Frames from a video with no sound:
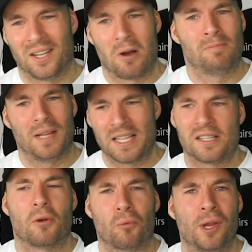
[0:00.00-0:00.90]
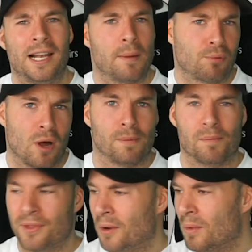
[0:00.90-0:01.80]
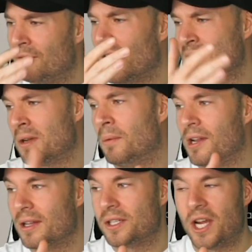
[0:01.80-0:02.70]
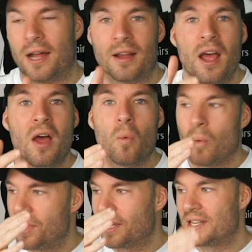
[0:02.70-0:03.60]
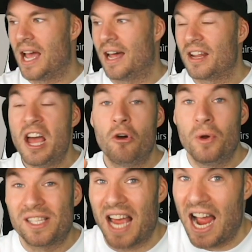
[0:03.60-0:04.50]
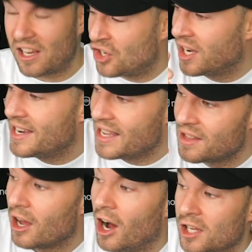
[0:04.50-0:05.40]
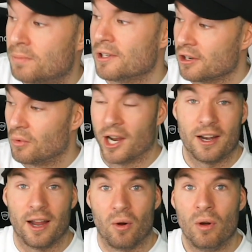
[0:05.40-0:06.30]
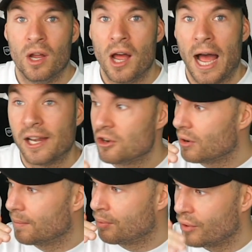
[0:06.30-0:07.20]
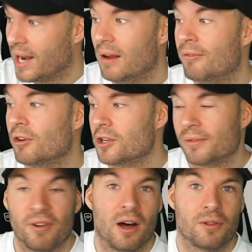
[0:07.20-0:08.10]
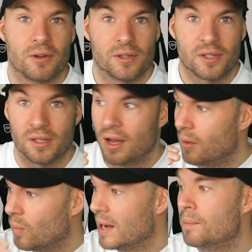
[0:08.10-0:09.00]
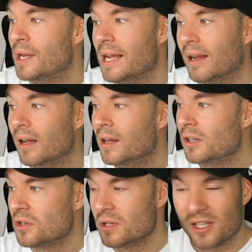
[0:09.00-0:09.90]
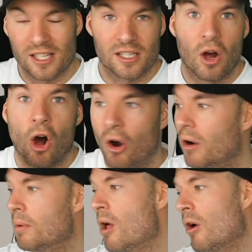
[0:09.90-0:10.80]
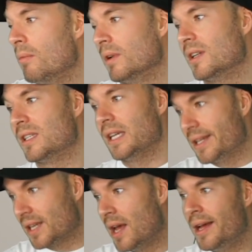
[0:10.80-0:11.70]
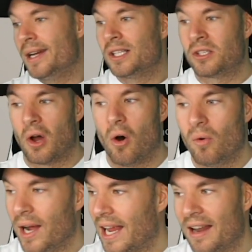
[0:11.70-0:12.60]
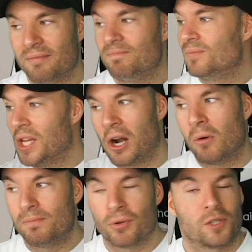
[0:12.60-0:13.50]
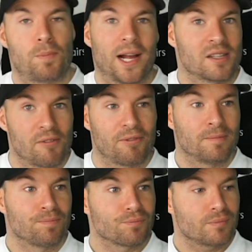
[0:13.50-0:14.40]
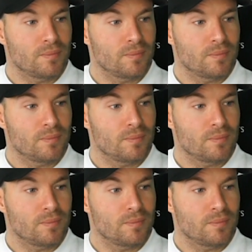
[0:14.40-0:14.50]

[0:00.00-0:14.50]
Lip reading: You know, it's not really a problem. Then we've got someone in the chat with a dad who is actually in the hospital right now, and you're praying for your father's well-being due to this horrible, horrible disease. So again, you know, perspective,